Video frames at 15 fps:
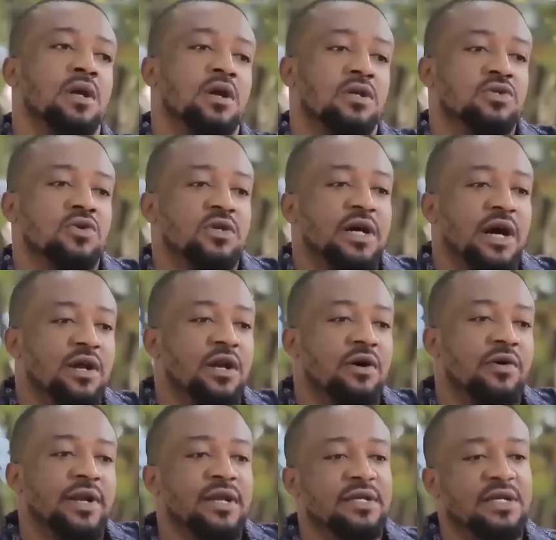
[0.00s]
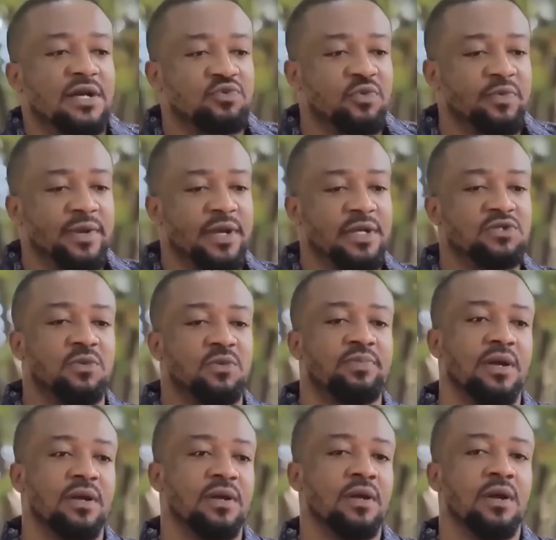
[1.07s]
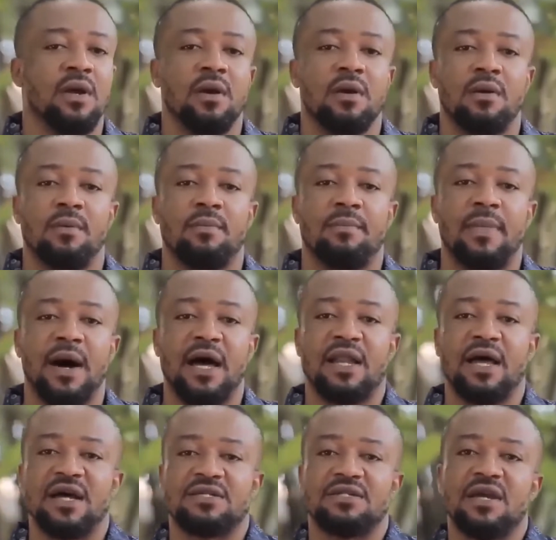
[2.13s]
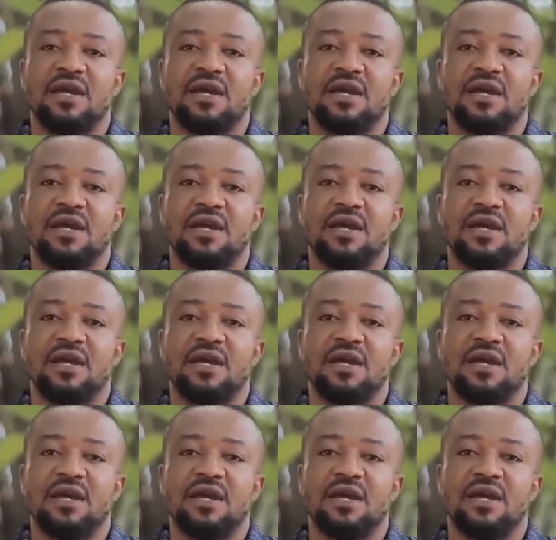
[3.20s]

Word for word: Let us go down on our knees as we begin to pray. Mala